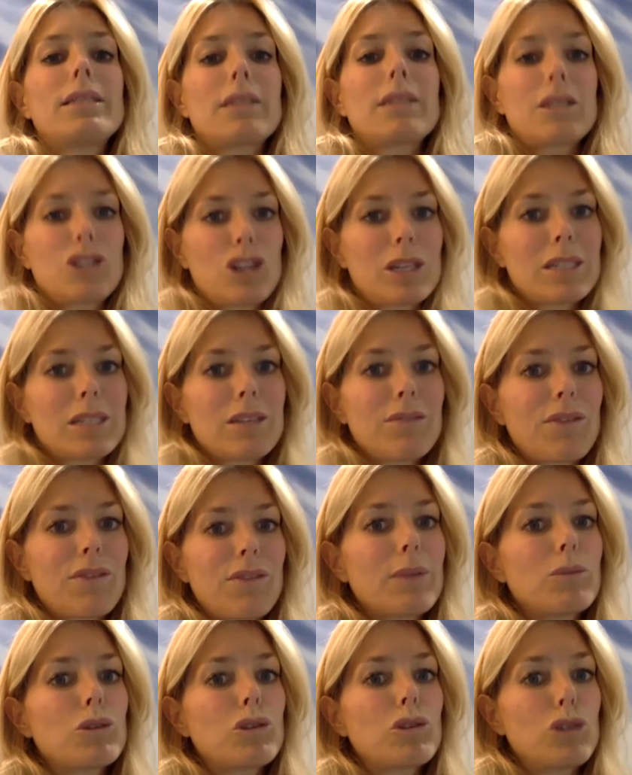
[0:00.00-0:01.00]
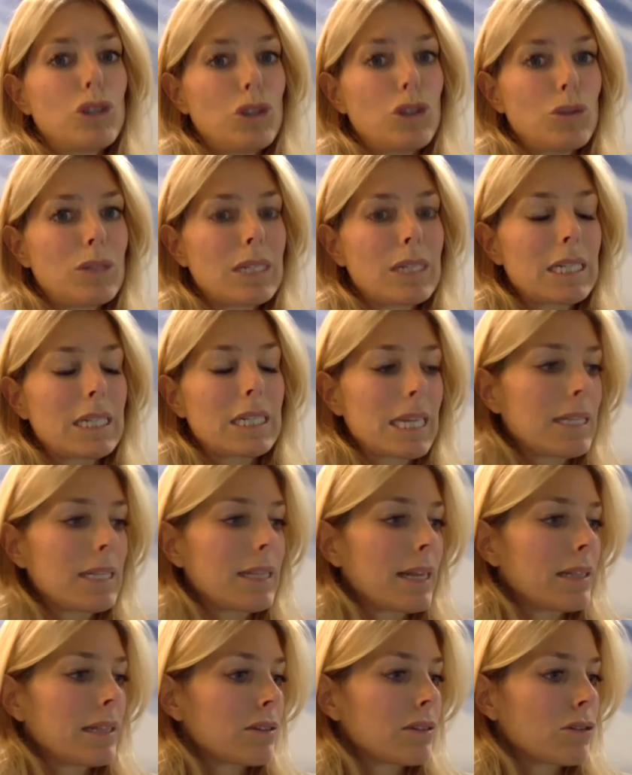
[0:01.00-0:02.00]
It's unjustifiable to use it
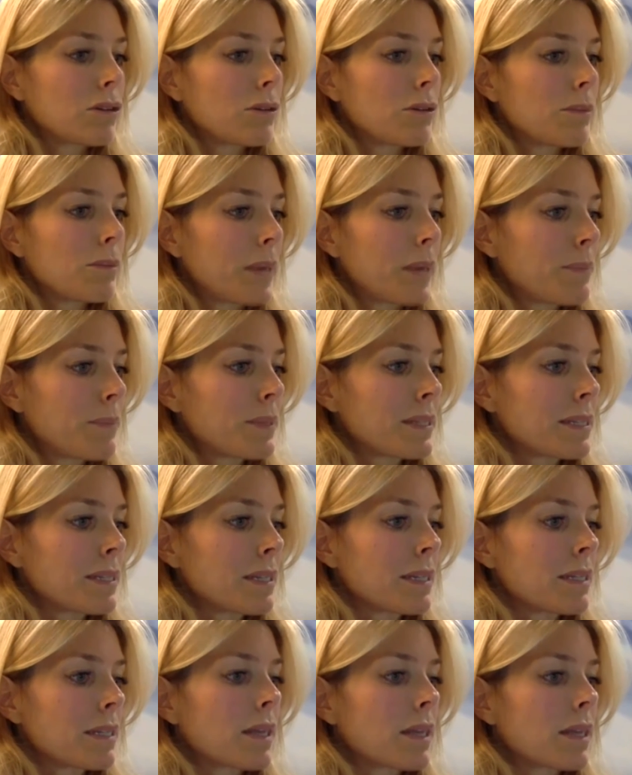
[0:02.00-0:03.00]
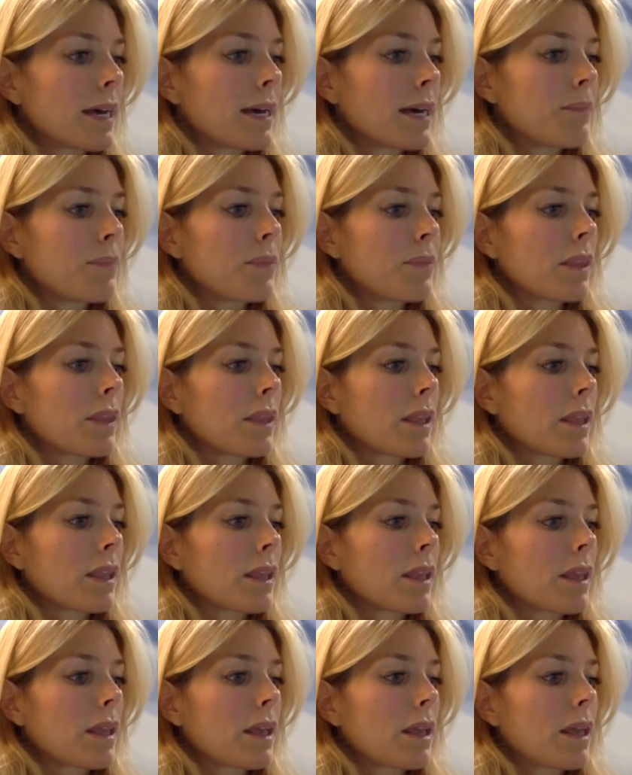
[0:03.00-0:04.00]
in dental purposes.
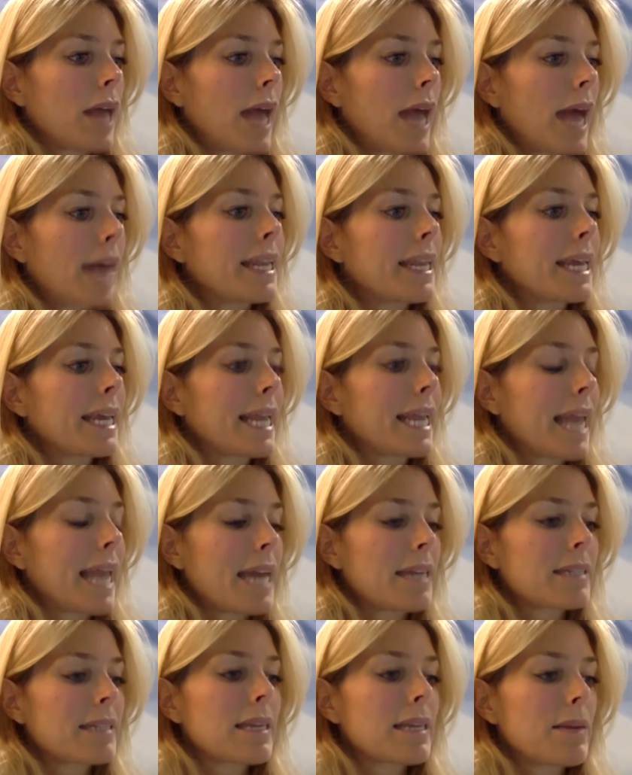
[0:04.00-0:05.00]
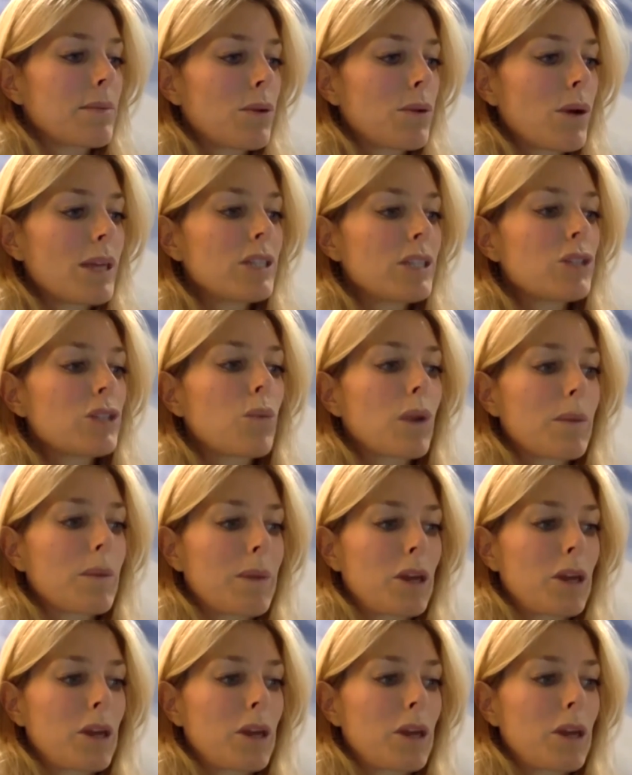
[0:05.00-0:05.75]
And again, the same question, what